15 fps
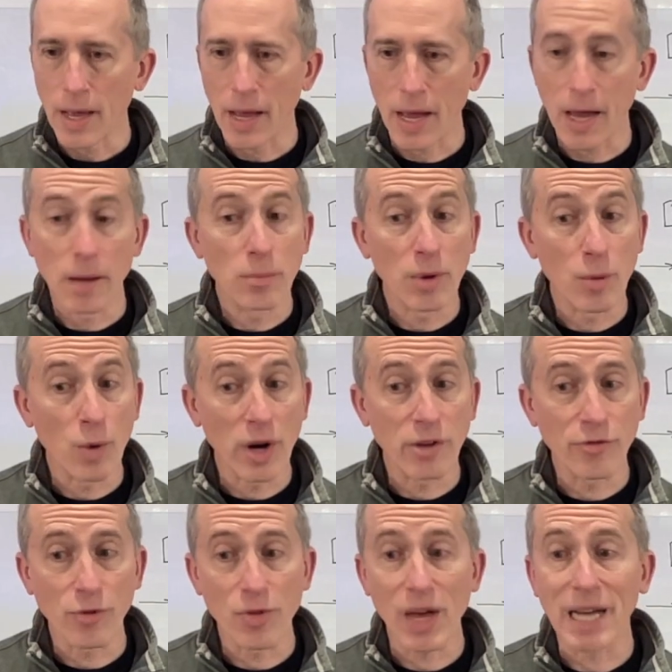and be ready
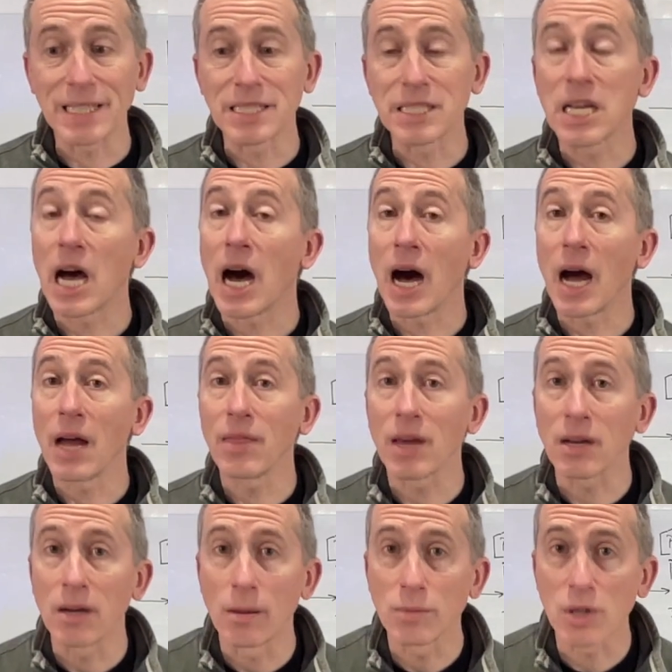for that tie
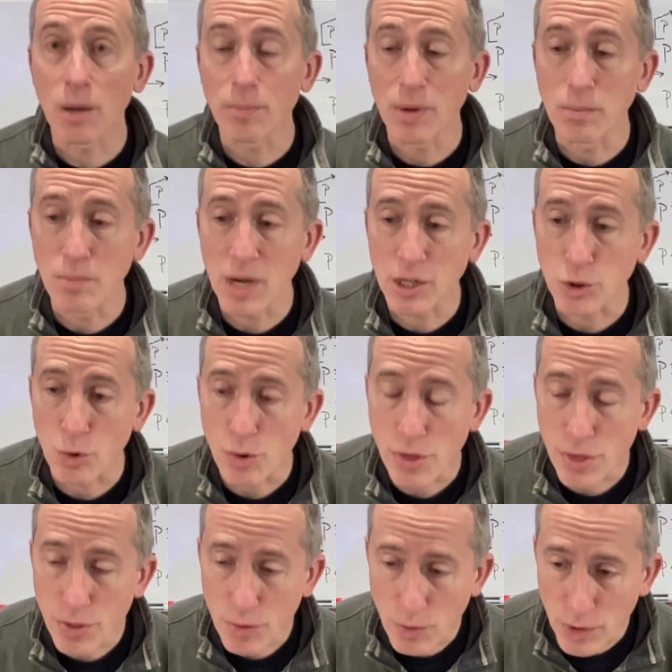that comes up in measure
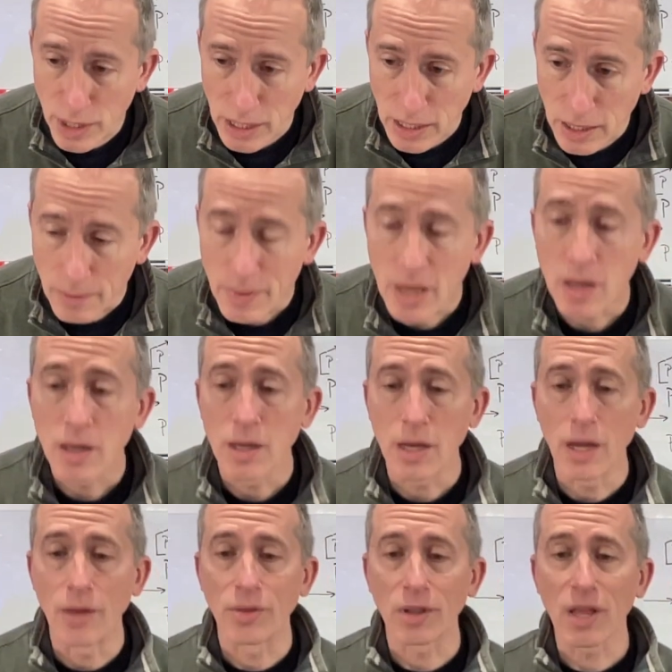3
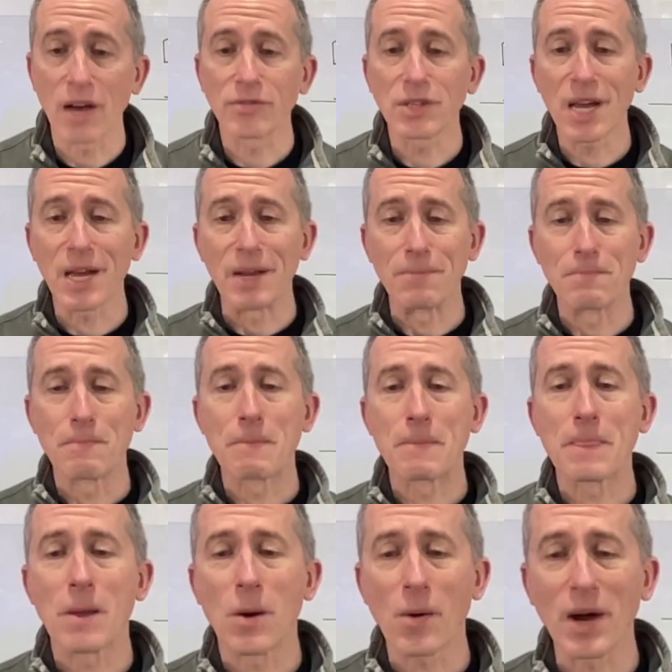in the left hand.
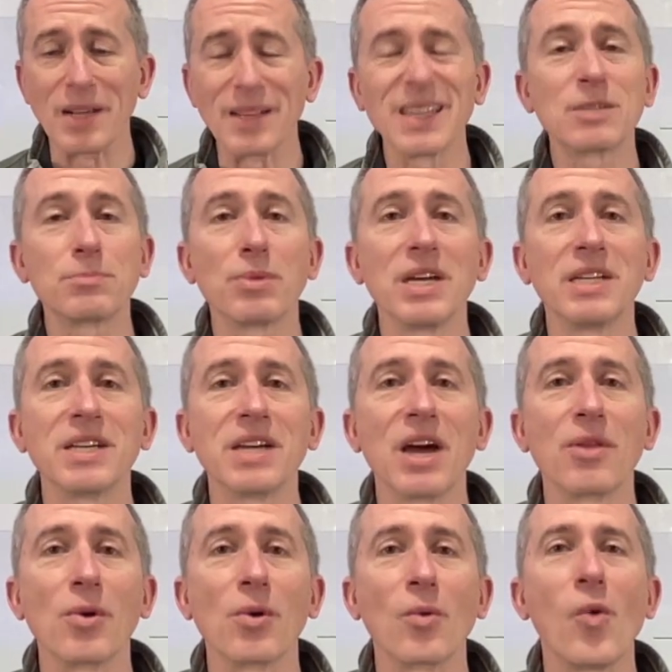All right, let's play
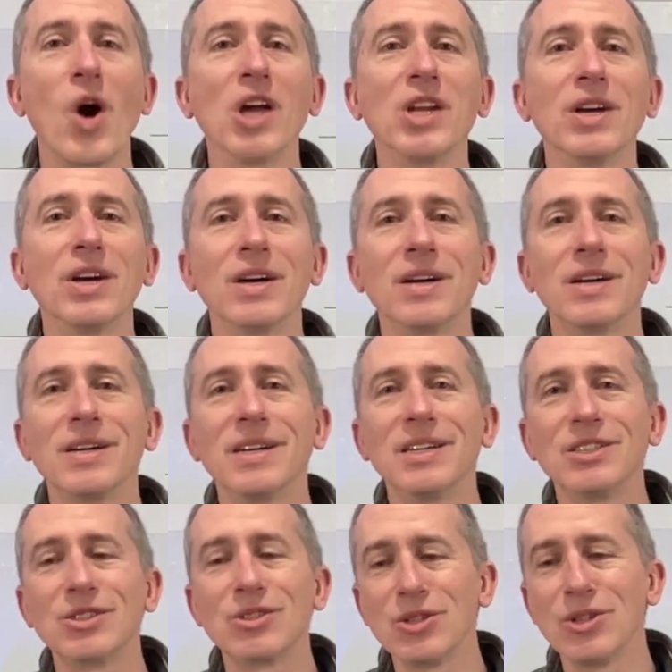together. 1,
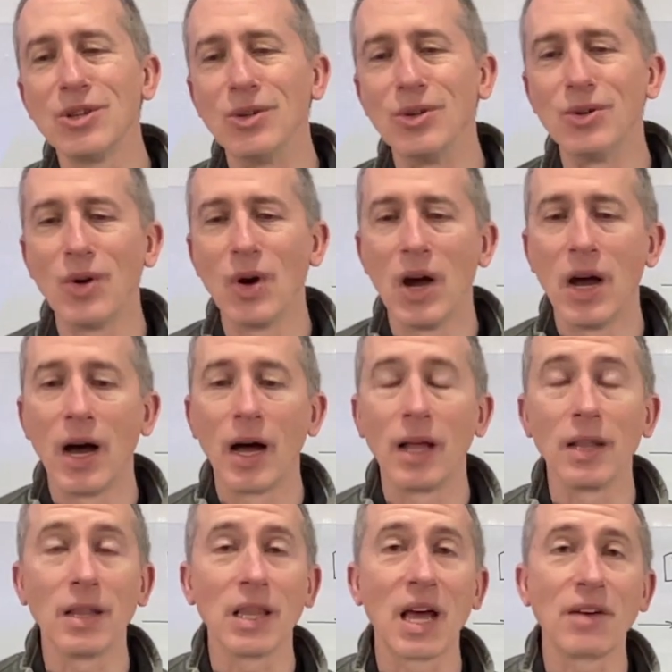2,
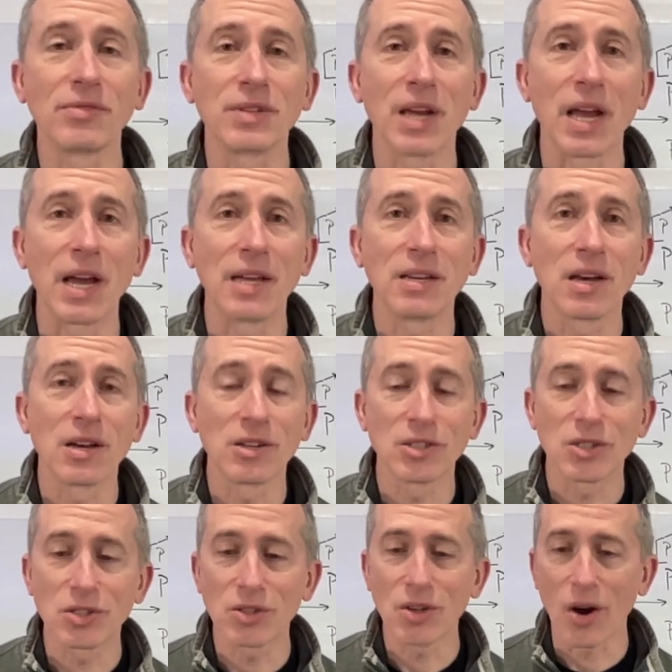left hand
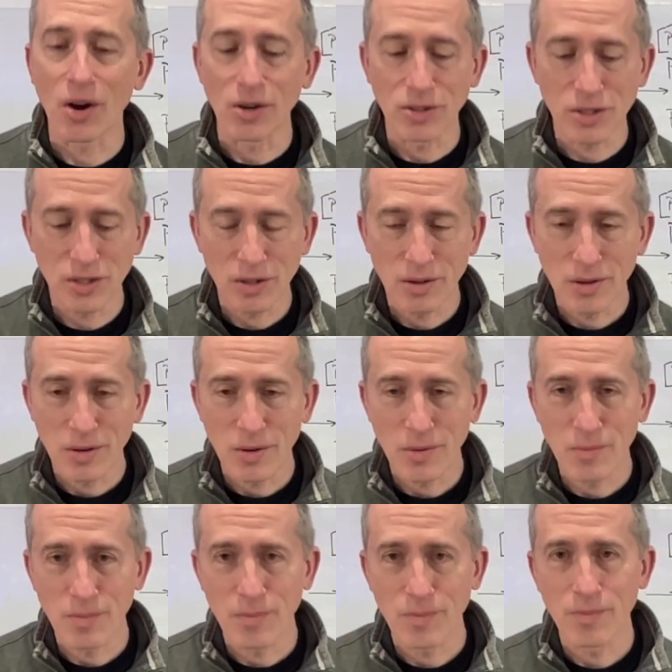starts.
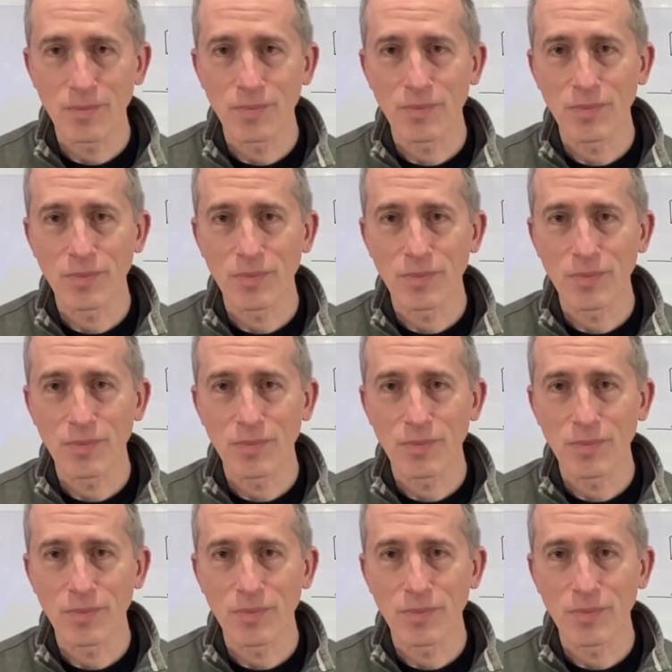1,